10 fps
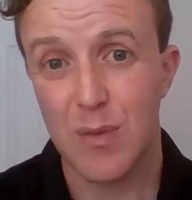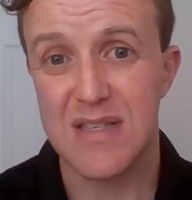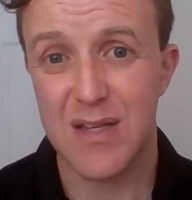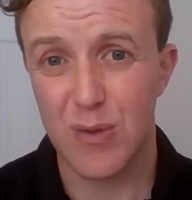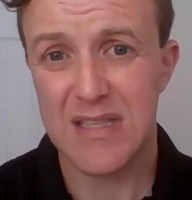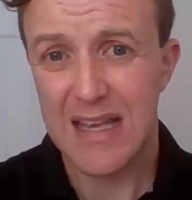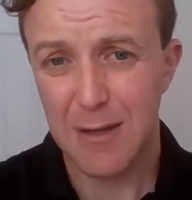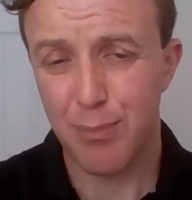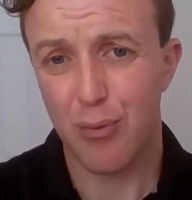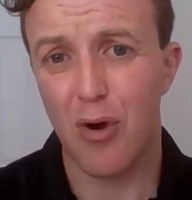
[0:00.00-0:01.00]
we still
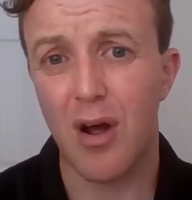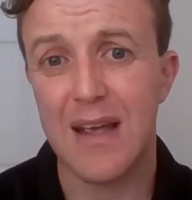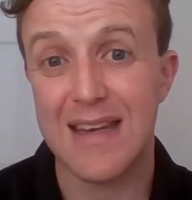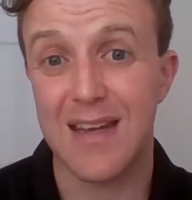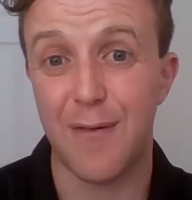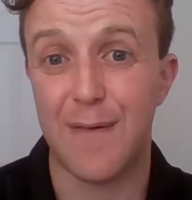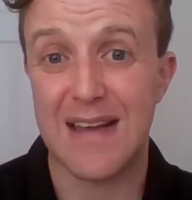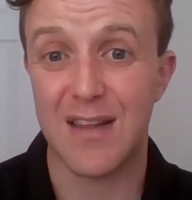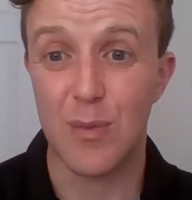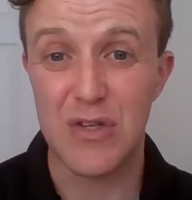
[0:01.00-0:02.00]
take pride in the
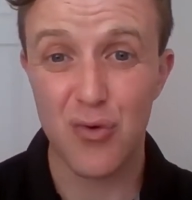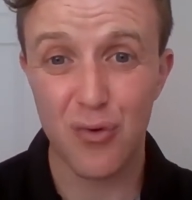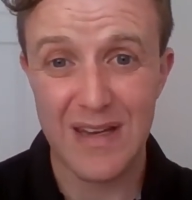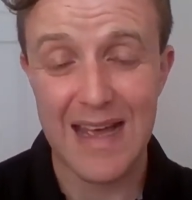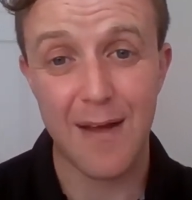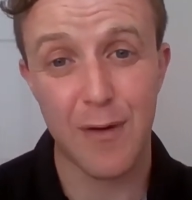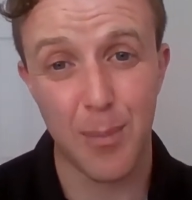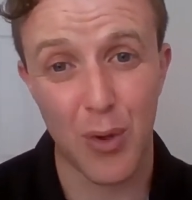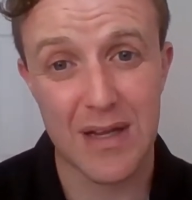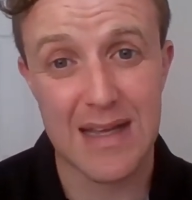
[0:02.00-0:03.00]
fact that we treat
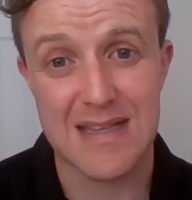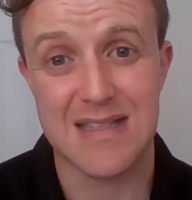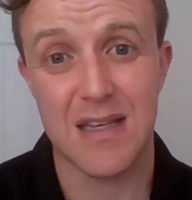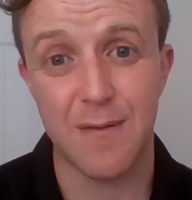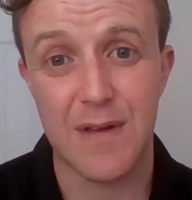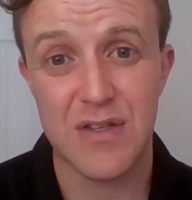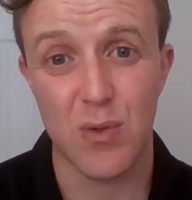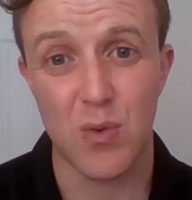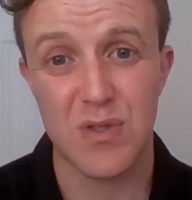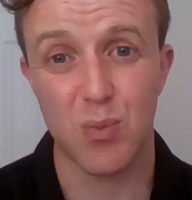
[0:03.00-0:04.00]
everybody as individuals.